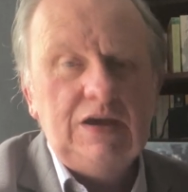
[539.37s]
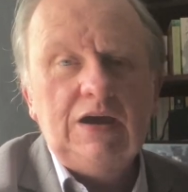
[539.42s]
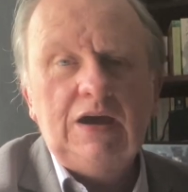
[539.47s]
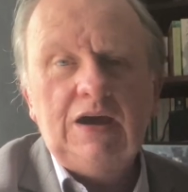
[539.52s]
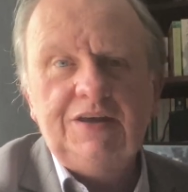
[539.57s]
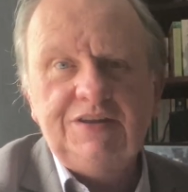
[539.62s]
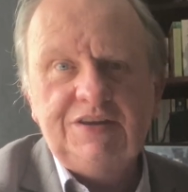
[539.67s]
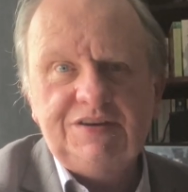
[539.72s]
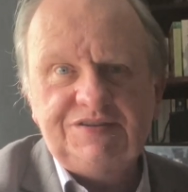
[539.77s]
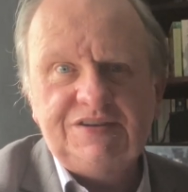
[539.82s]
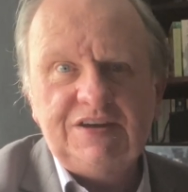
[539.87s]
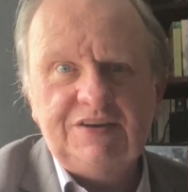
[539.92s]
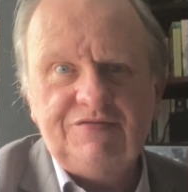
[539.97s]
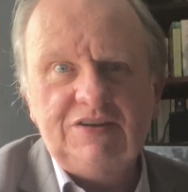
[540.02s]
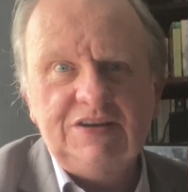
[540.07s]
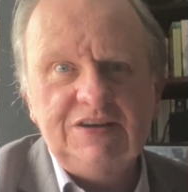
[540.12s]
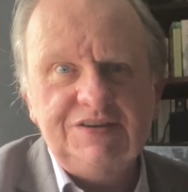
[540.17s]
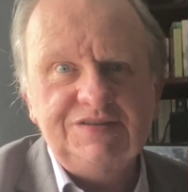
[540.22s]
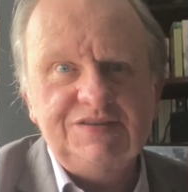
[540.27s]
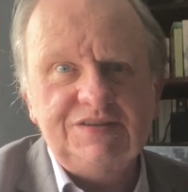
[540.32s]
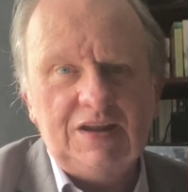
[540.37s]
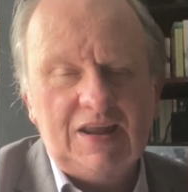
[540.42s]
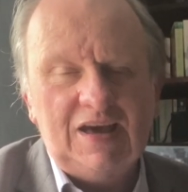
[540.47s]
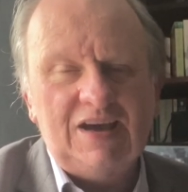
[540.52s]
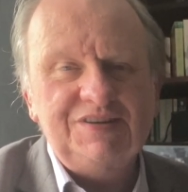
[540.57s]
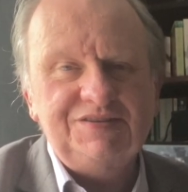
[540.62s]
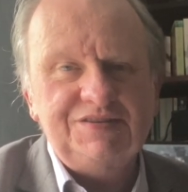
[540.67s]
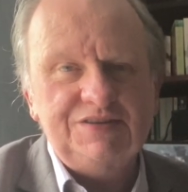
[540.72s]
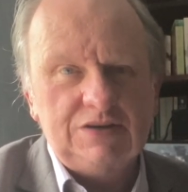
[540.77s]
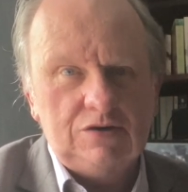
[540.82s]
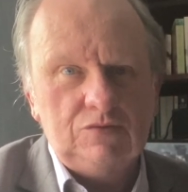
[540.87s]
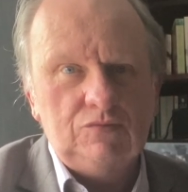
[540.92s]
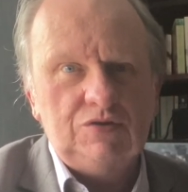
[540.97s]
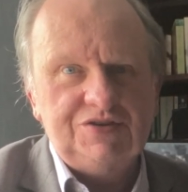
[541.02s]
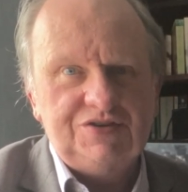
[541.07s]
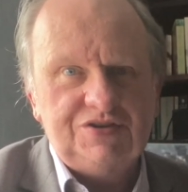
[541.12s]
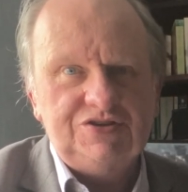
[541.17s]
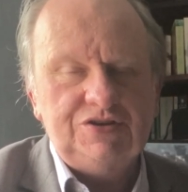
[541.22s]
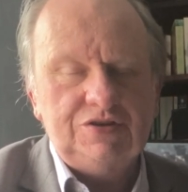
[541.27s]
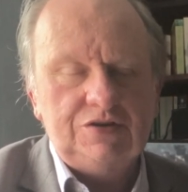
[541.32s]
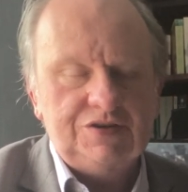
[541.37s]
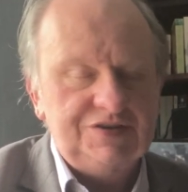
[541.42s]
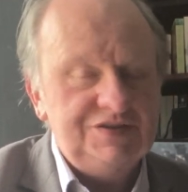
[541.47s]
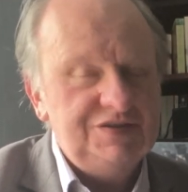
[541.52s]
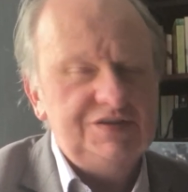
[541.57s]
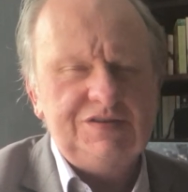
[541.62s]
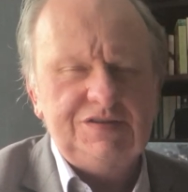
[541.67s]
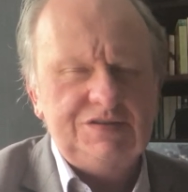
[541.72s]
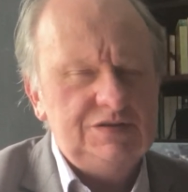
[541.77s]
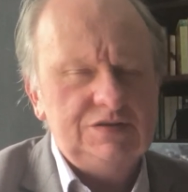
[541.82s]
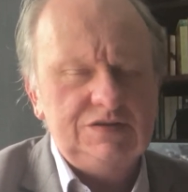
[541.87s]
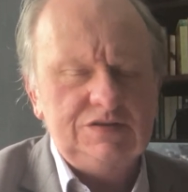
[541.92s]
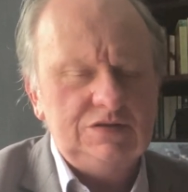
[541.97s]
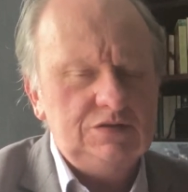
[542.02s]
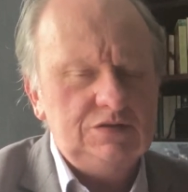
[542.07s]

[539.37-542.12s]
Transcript: And this definitely is the last thing I want to show you because this is